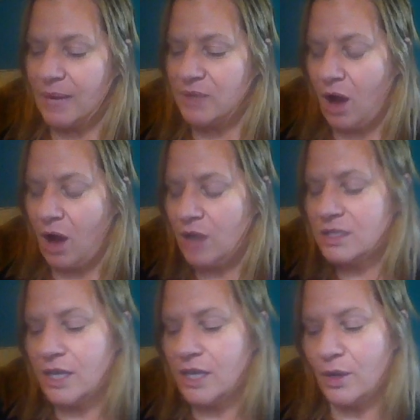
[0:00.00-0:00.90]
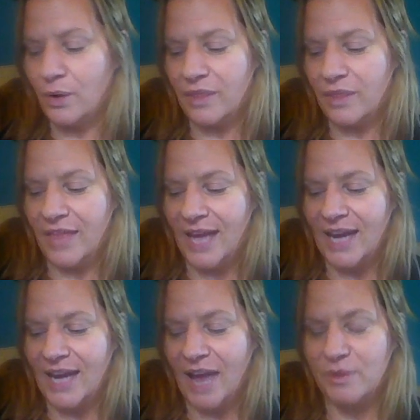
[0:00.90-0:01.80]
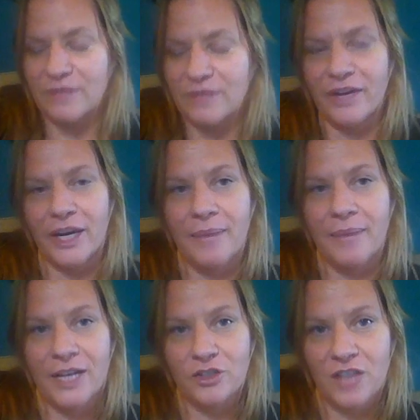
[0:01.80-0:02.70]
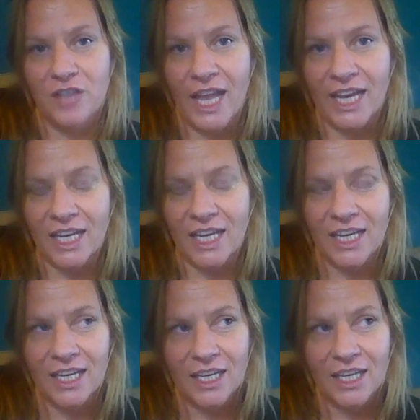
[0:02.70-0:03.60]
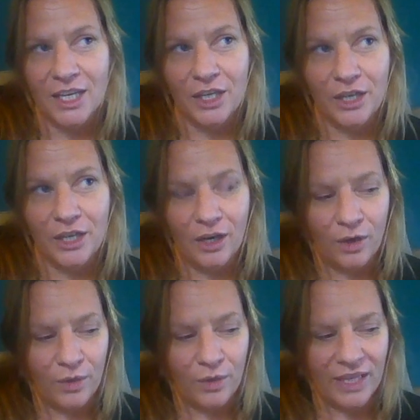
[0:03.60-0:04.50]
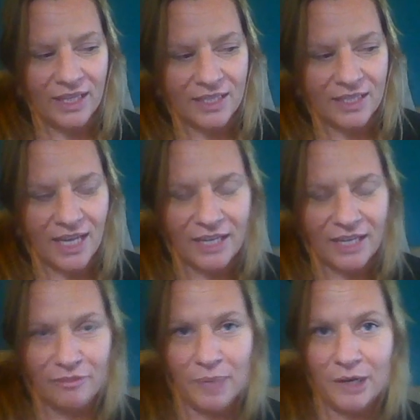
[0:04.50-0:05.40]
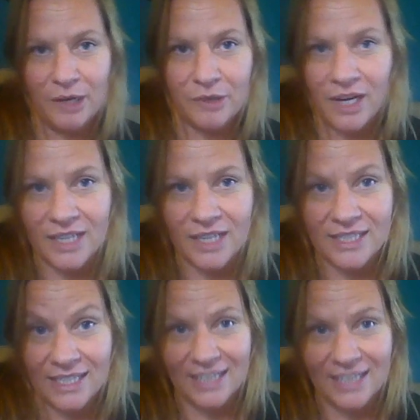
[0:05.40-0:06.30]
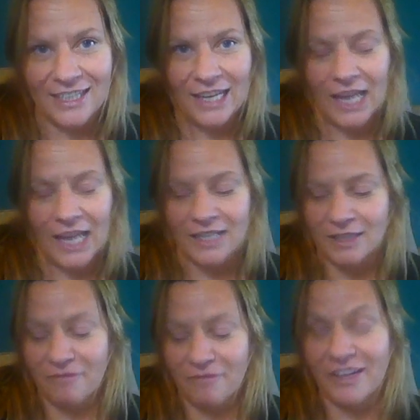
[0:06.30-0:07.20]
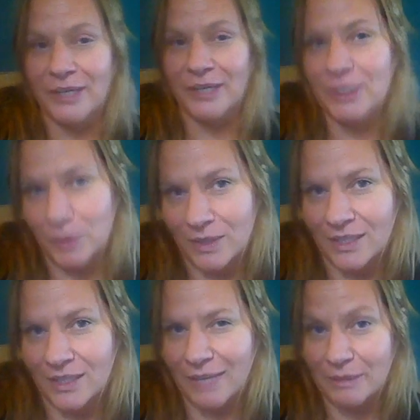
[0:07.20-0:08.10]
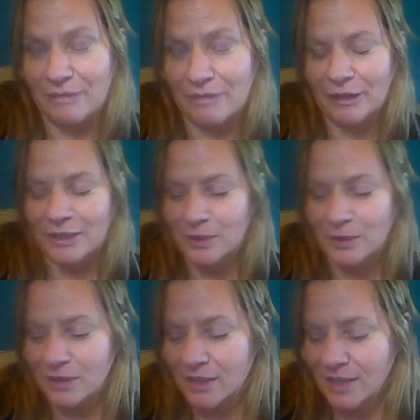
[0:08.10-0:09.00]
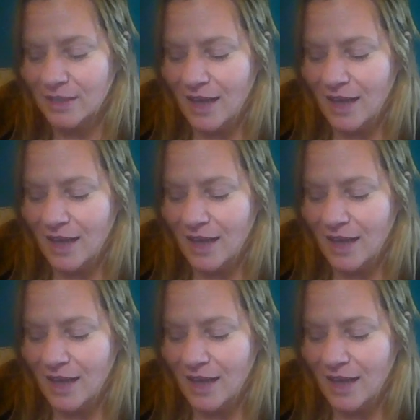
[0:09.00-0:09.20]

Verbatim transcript: But I was also, then I was very much like, you know, in this kind of punk rock scene and very cool. I was very cool.